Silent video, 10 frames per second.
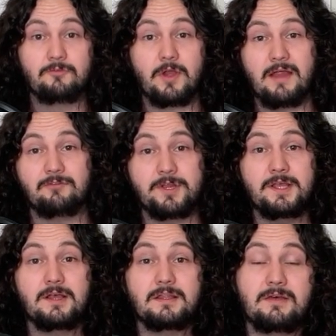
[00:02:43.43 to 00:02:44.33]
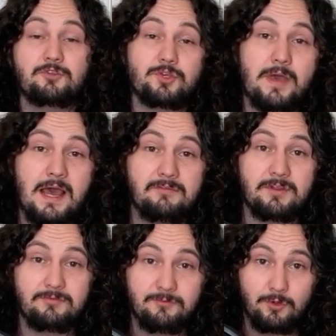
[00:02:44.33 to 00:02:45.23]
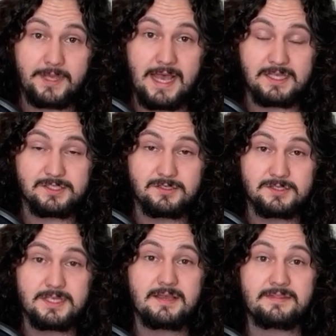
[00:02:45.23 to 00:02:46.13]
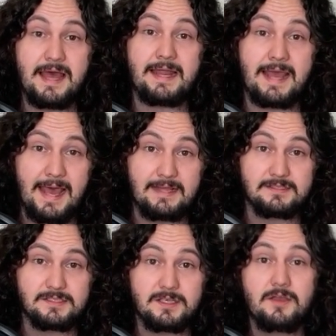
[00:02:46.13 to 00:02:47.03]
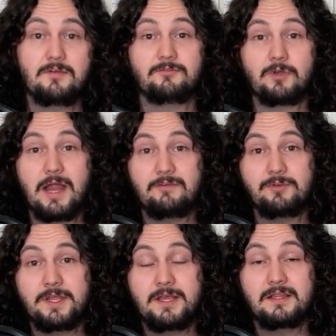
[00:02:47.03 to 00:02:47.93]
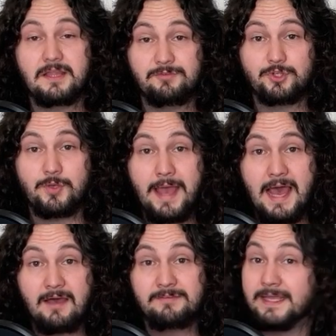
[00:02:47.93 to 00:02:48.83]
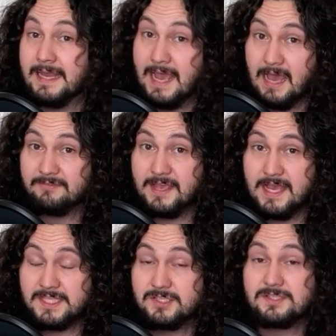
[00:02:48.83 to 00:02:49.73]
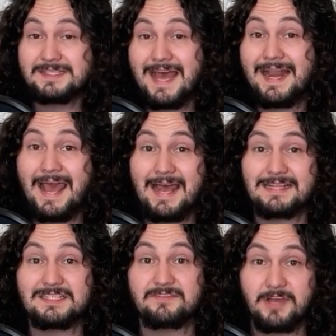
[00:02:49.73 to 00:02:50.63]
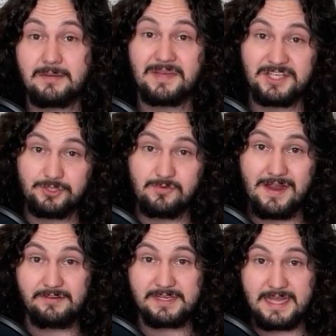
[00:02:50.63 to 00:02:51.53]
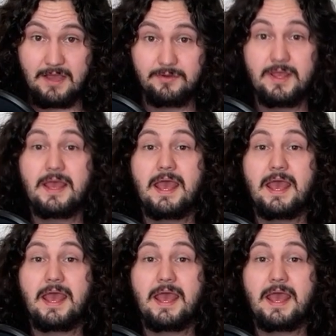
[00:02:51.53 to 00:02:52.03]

For every level you have in full casters, that adds. For every level you have in half casters, that adds divided by 2 rounded down.